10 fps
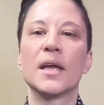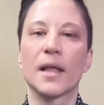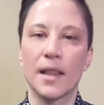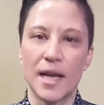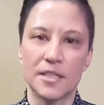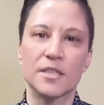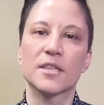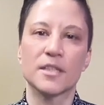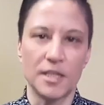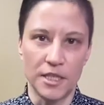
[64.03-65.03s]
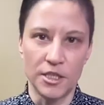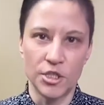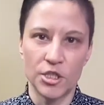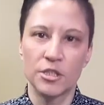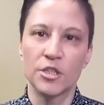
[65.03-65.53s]
elected at
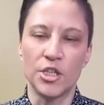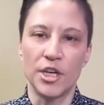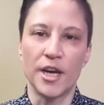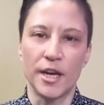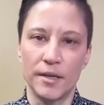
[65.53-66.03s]
each GA.